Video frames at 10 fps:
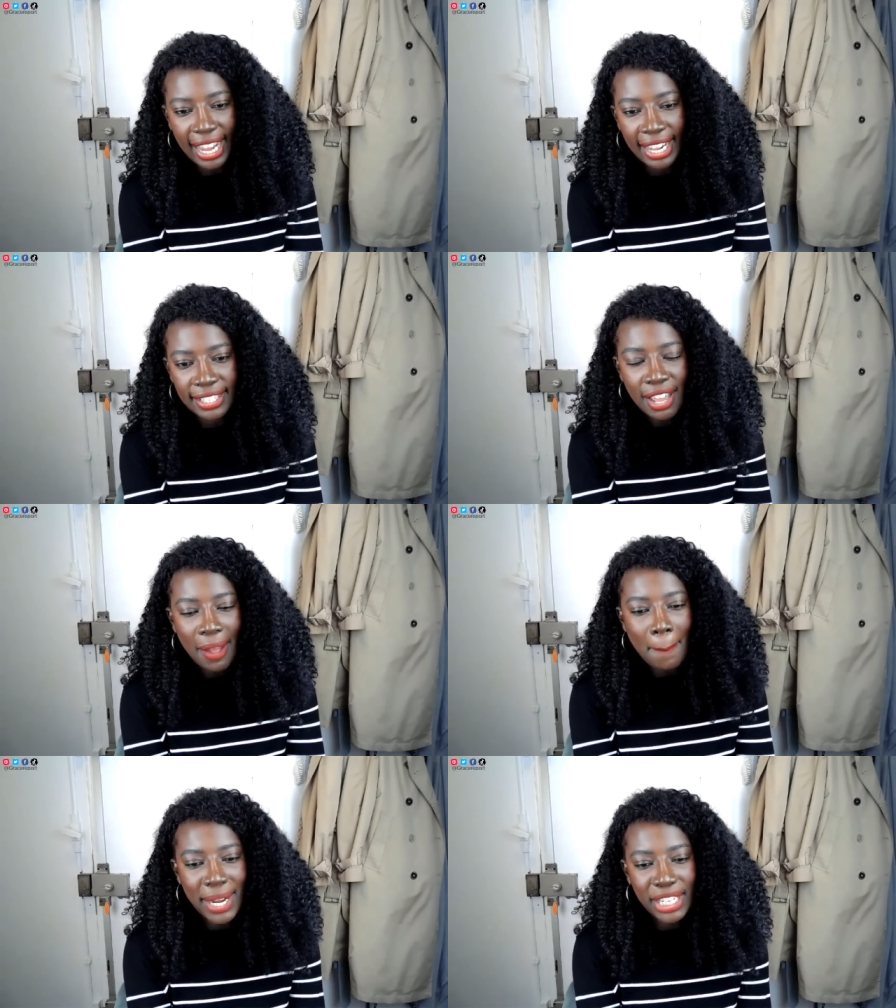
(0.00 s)
And
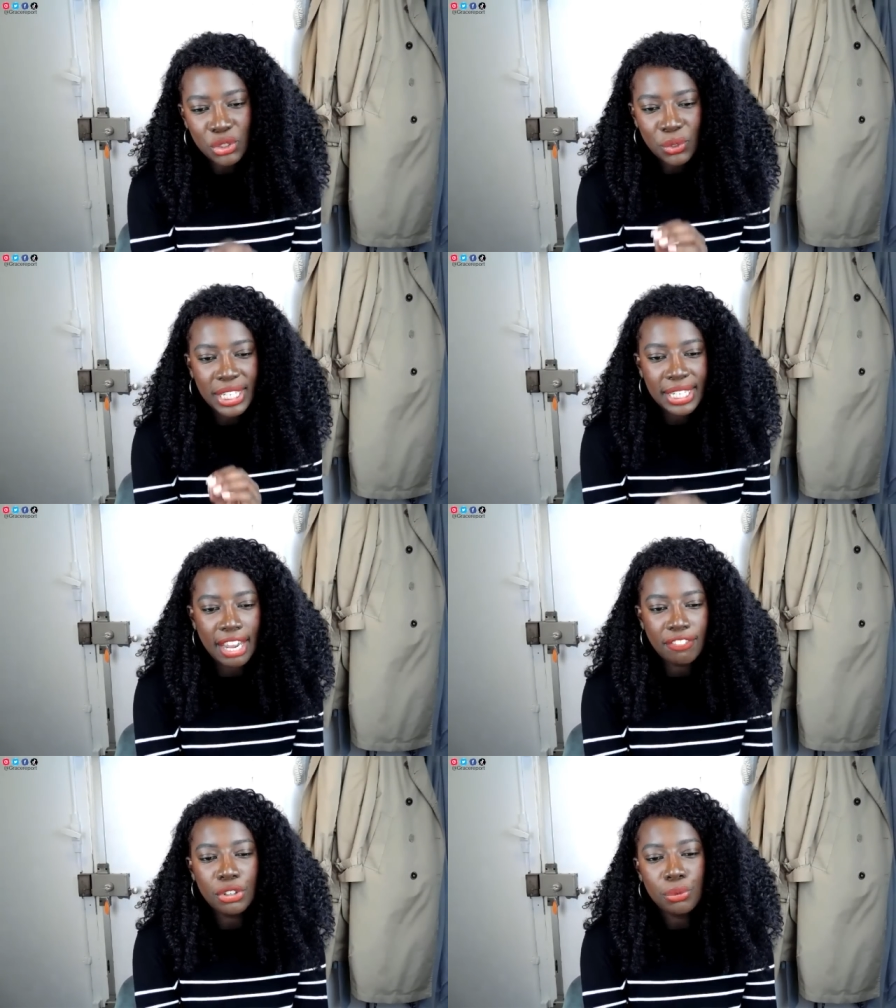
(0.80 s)
mind you, he
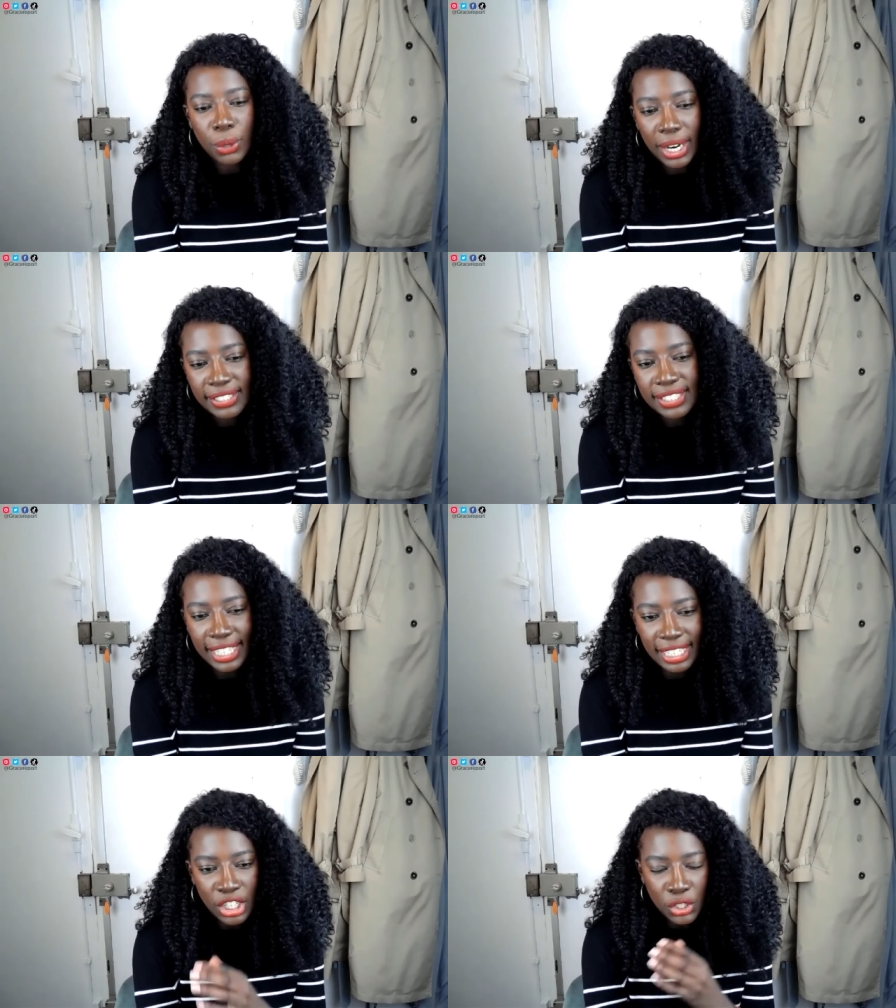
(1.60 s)
never once,
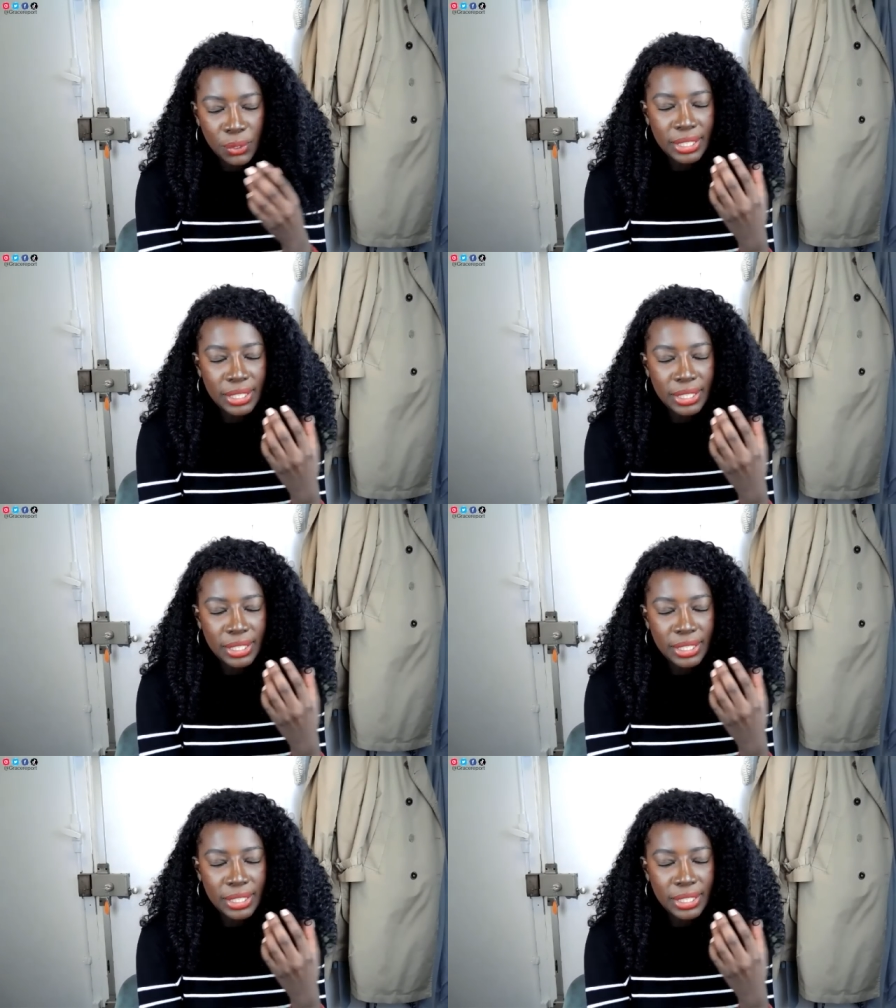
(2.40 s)
like, you could